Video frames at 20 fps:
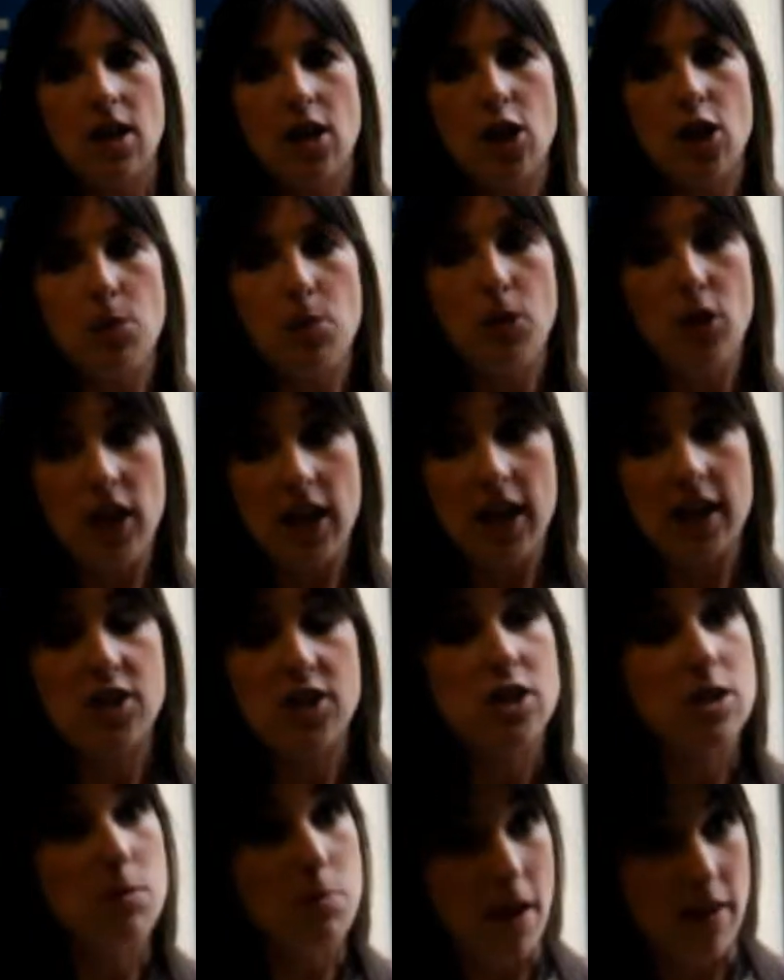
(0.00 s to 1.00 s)

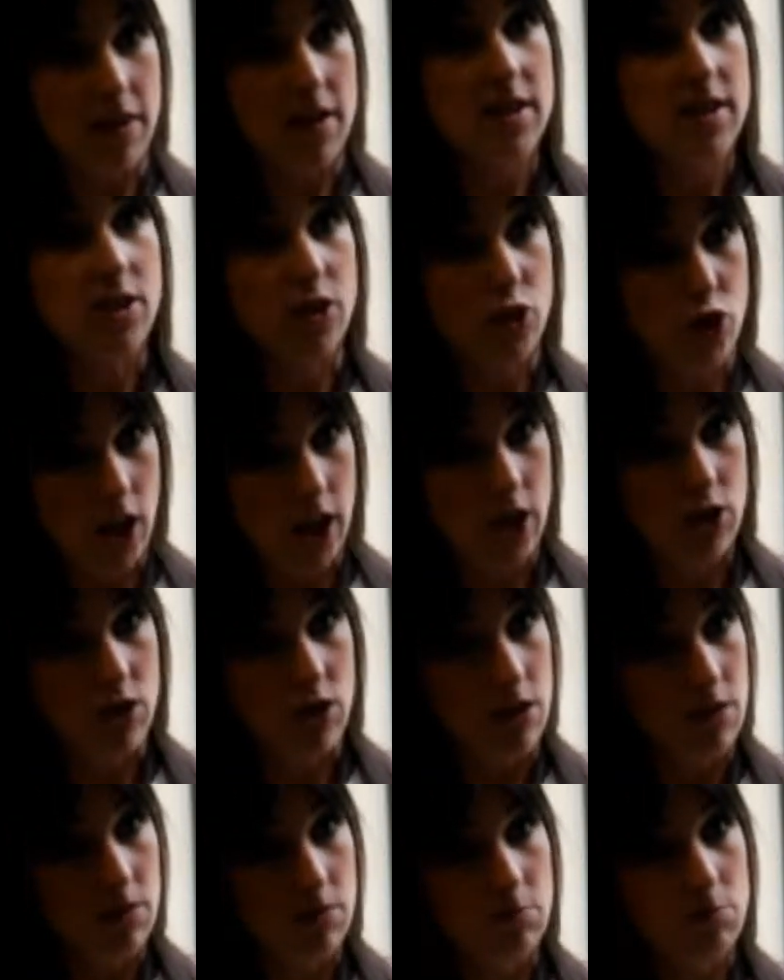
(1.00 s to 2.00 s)
communications methods are changing,
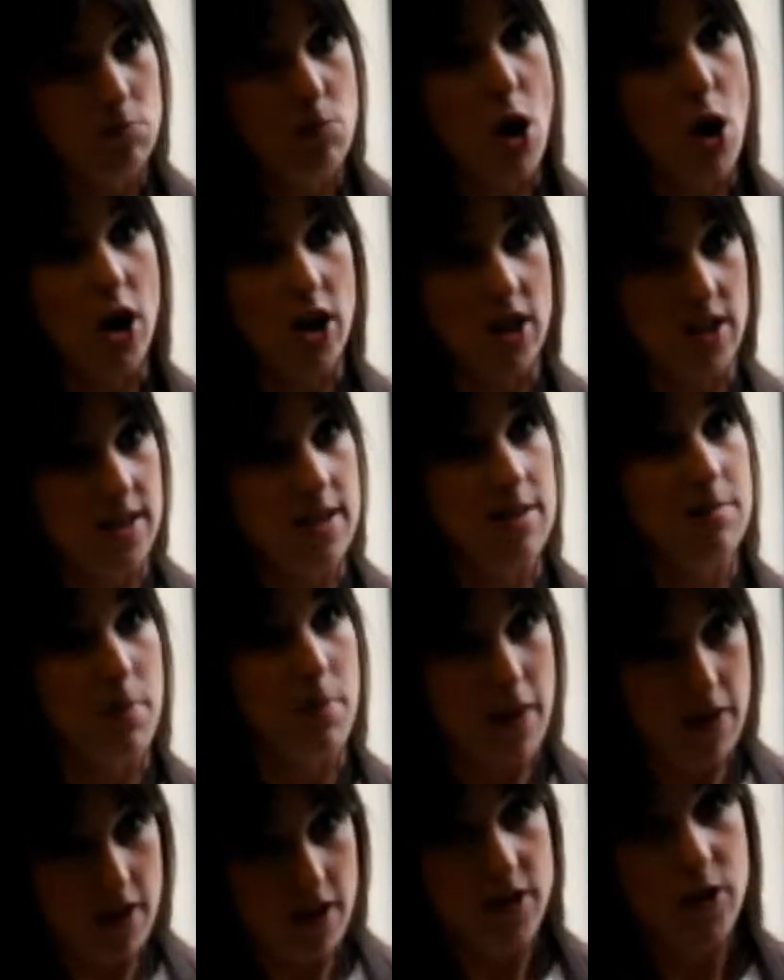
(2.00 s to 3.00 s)
marketing
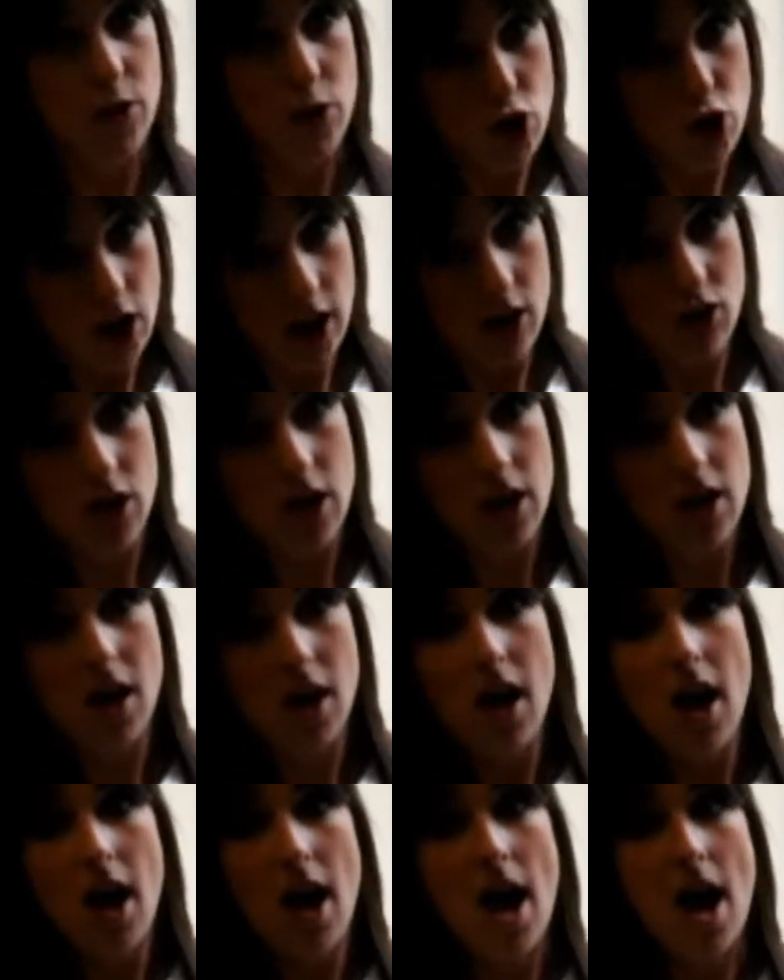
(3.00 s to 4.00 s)
methods are changing.
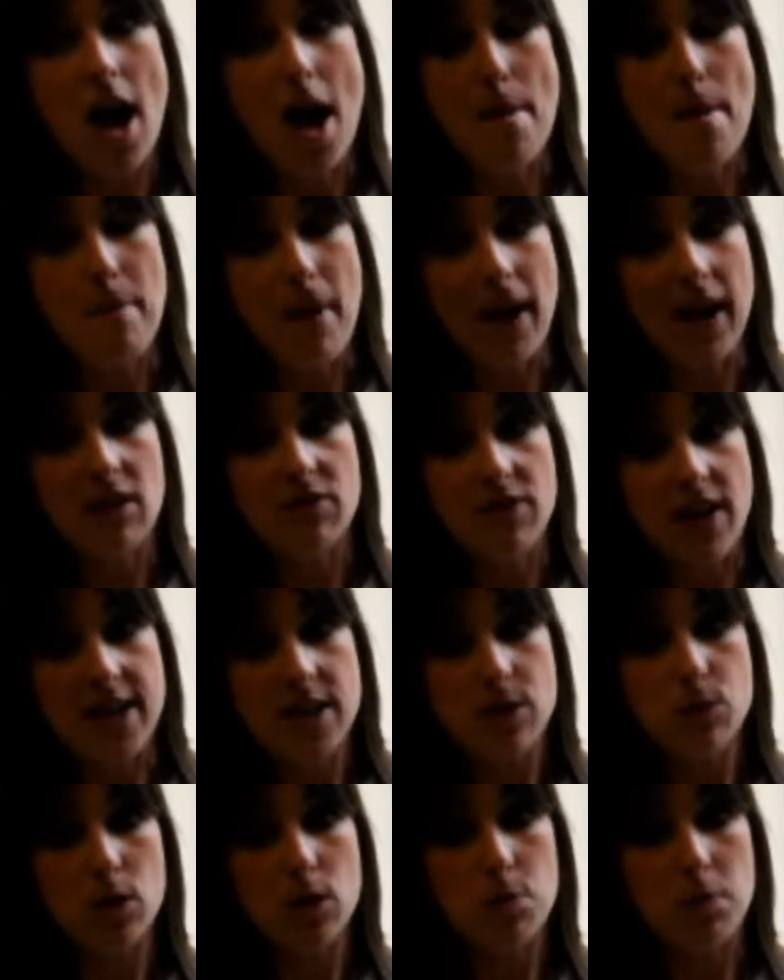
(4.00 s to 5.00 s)
My advice
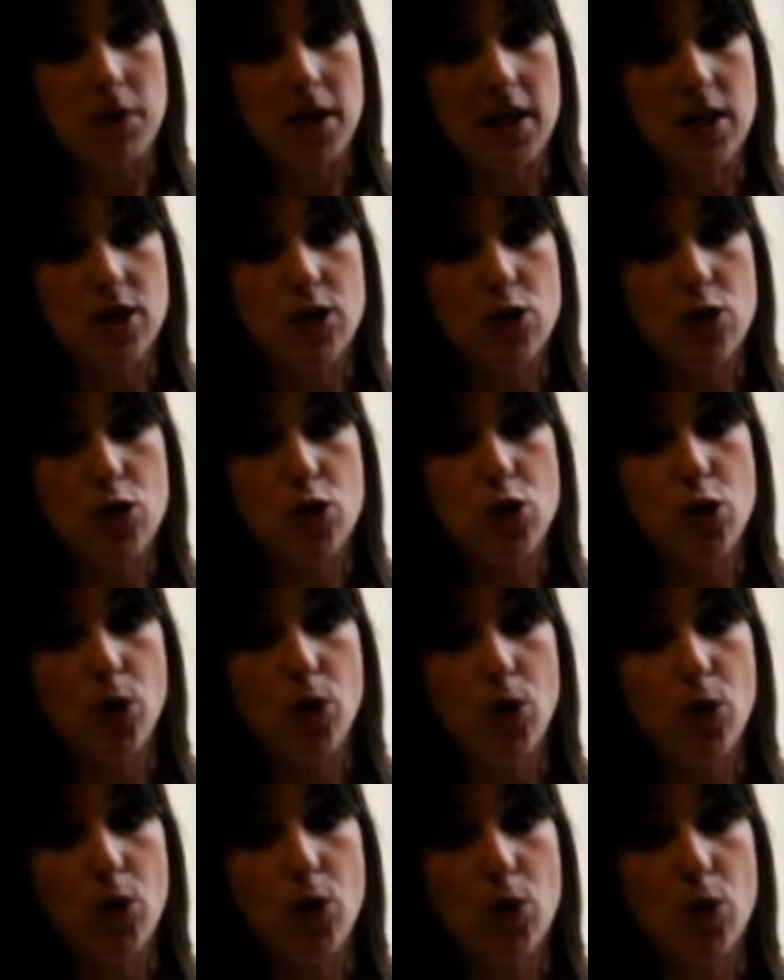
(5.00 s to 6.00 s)
would be
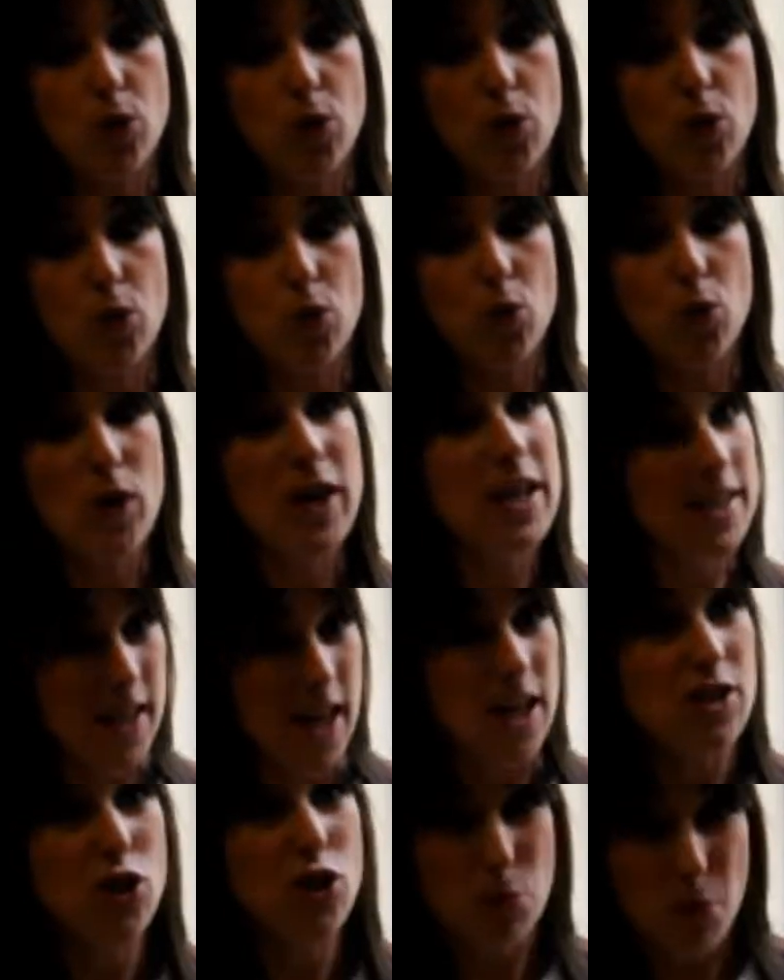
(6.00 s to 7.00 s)
to
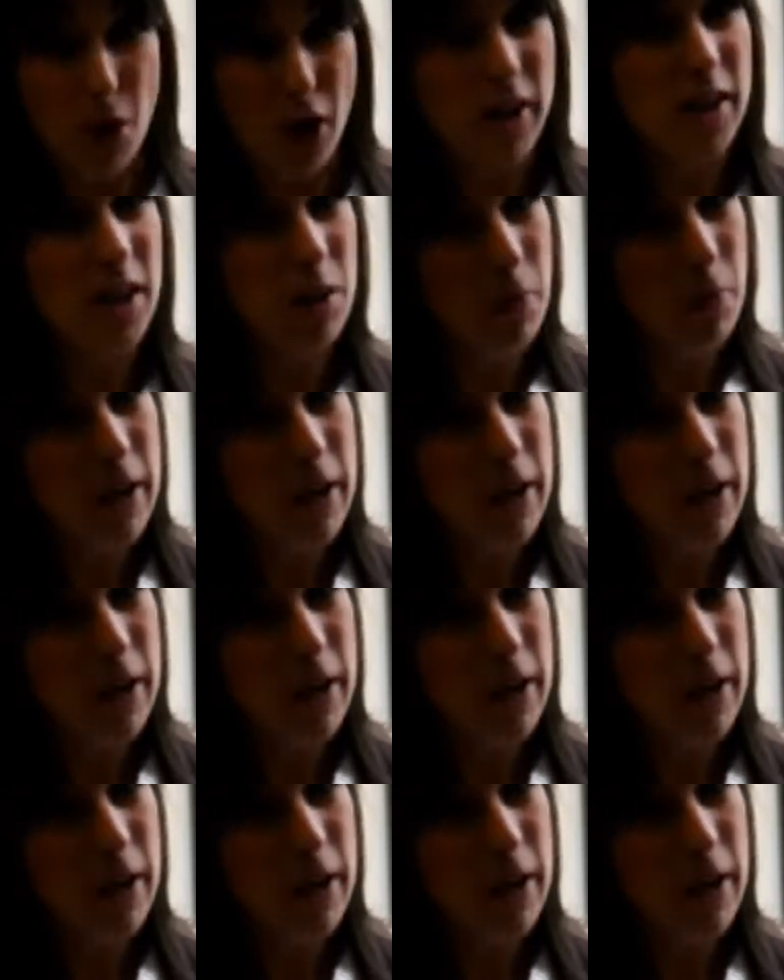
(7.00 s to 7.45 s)
reassess your marketing